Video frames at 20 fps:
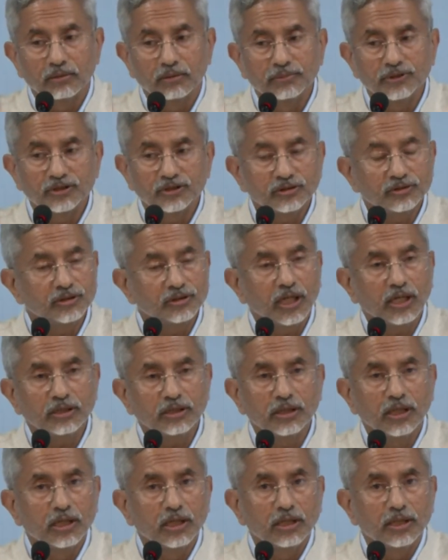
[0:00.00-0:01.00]
which is
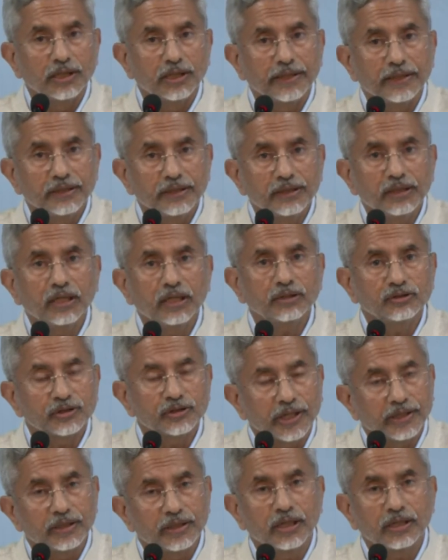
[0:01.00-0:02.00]
that
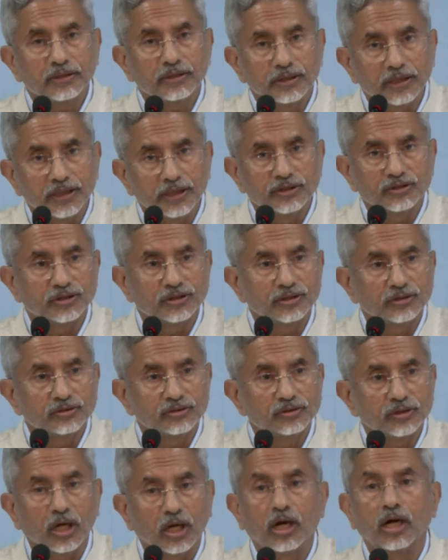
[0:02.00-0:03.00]
India-China
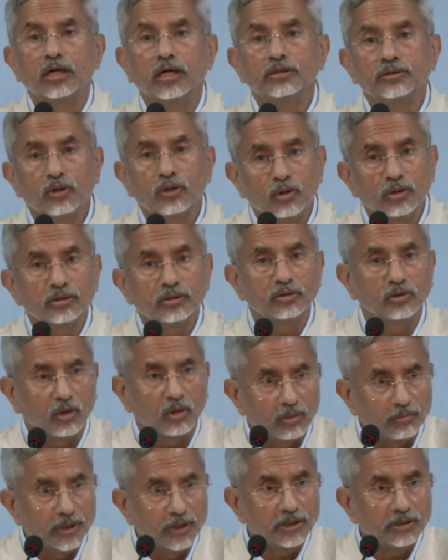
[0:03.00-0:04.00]
relations are not
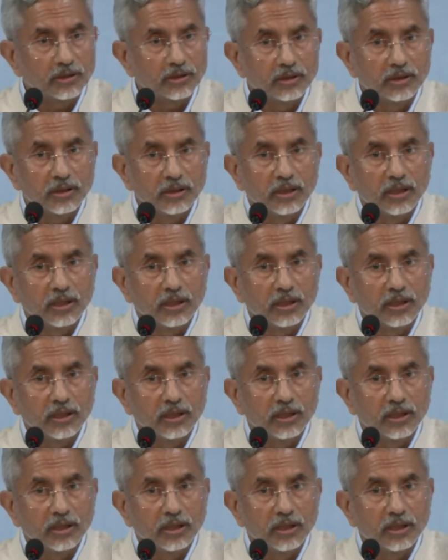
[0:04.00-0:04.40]
normal